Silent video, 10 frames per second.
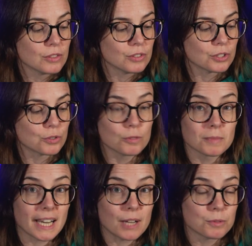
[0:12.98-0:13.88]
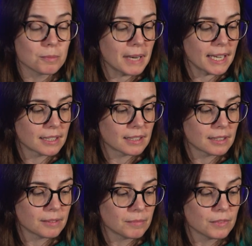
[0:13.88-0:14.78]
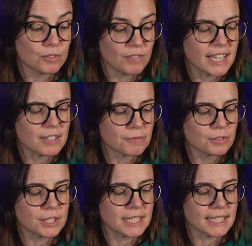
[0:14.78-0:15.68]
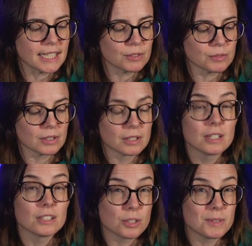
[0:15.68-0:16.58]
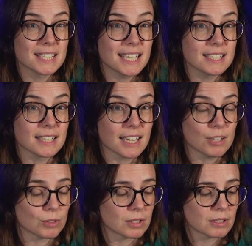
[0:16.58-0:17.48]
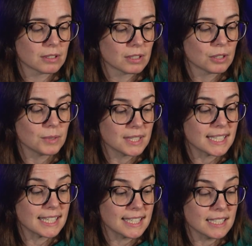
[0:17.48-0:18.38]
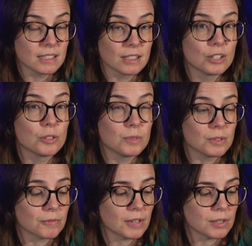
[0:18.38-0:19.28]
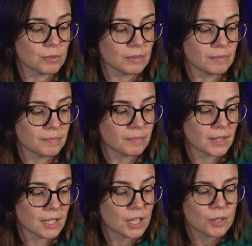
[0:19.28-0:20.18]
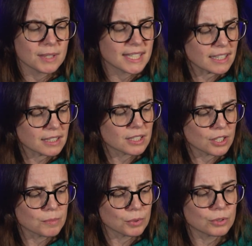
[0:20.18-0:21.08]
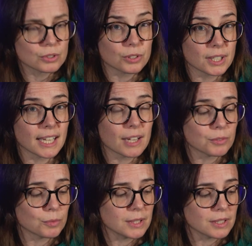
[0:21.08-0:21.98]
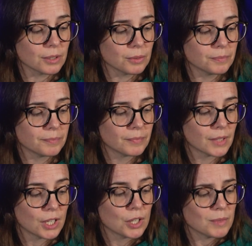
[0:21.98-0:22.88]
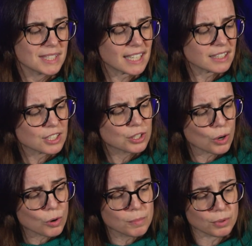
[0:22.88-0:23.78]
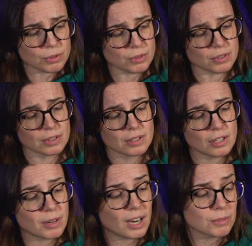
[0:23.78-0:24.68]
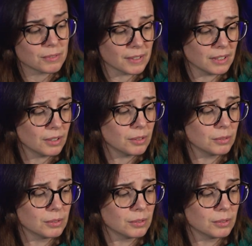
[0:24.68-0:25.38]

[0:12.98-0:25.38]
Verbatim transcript: The storm clouds were black, the rain flooded down, so we stayed in the house. We stayed in with a frown. We sat there so bored looking out the window. We sat there so bored, oh how we felt low.